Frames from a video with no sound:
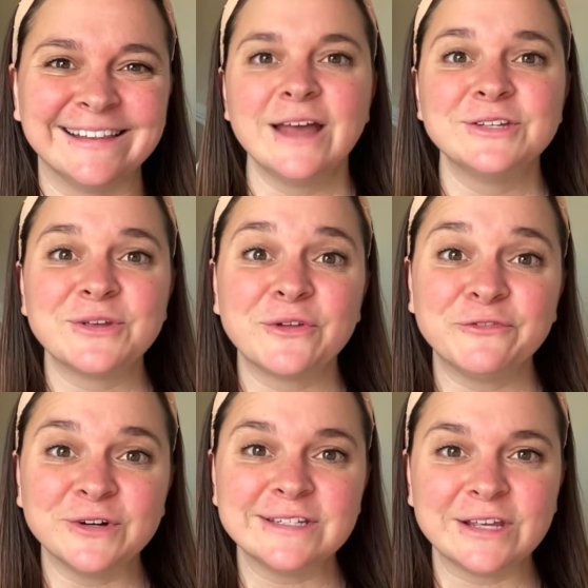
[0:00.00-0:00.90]
So the
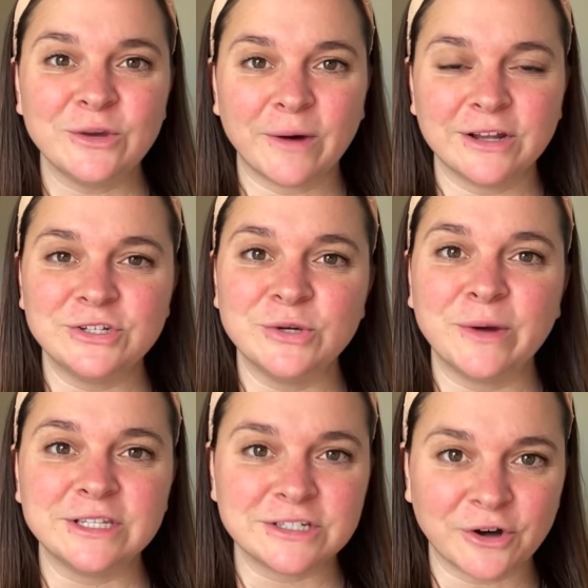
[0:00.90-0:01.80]
first thing you want to do when
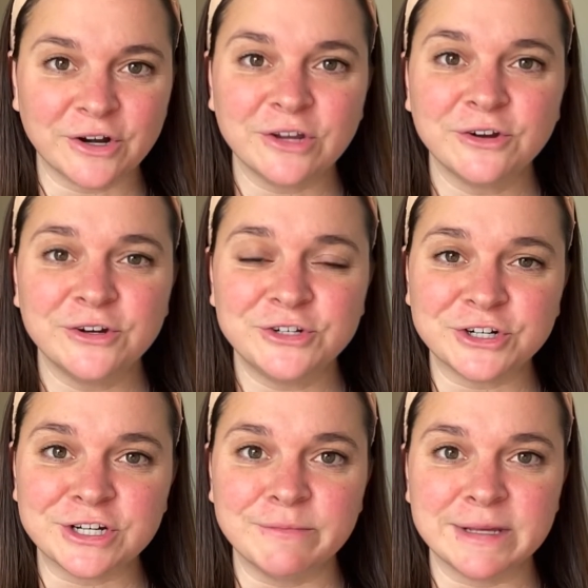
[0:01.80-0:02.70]
starting your
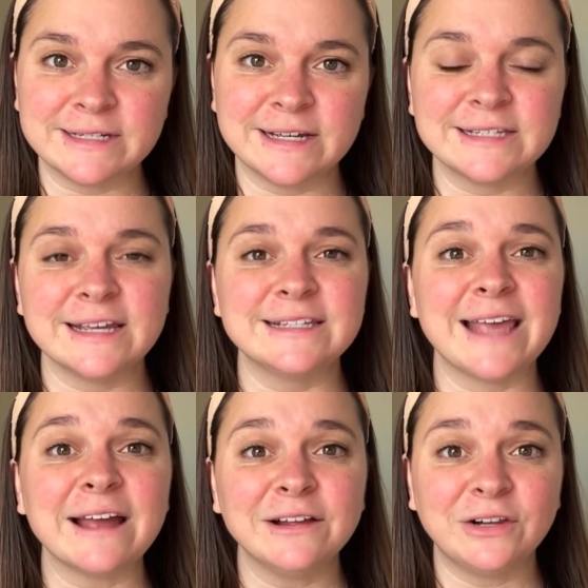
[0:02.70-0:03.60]
nutrition business is
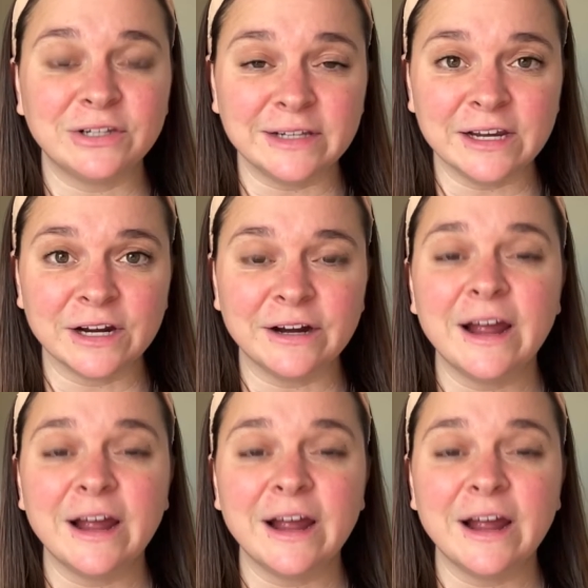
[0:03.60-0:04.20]
get clear